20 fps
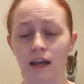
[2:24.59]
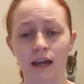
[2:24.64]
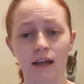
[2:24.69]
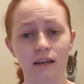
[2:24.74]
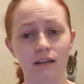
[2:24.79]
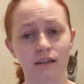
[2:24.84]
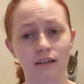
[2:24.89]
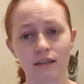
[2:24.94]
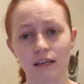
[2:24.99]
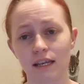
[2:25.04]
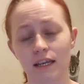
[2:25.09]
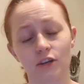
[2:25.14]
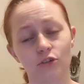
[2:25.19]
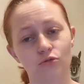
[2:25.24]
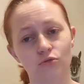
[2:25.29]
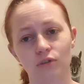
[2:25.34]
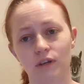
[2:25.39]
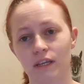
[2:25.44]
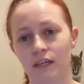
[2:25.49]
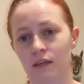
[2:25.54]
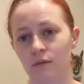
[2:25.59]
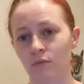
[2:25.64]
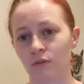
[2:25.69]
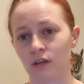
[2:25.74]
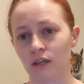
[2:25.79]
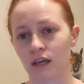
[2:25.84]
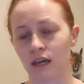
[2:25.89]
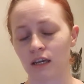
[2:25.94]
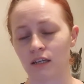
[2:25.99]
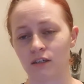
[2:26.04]
and literally
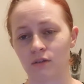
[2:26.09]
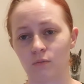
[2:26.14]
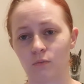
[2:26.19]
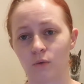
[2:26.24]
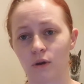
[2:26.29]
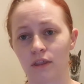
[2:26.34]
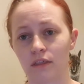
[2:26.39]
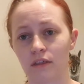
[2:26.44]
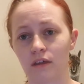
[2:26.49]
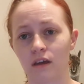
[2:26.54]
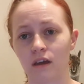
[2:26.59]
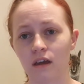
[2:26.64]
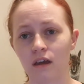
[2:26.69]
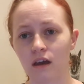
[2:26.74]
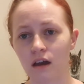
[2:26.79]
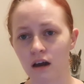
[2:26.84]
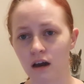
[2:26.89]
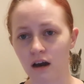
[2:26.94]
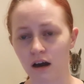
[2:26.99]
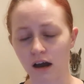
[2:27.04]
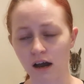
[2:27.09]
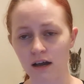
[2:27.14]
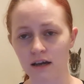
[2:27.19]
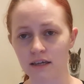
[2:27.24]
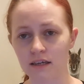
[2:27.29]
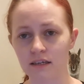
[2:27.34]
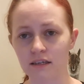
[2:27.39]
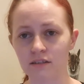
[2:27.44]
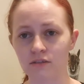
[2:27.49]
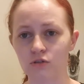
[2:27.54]
communicating with her
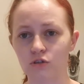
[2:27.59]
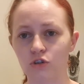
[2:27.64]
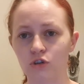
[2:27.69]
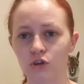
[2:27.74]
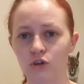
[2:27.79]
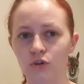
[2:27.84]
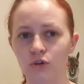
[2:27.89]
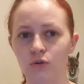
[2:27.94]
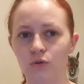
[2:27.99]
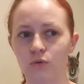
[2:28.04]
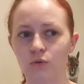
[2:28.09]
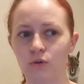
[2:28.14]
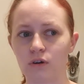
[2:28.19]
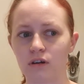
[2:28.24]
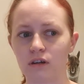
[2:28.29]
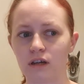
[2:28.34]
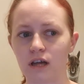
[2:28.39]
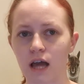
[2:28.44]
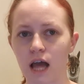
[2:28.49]
eyes to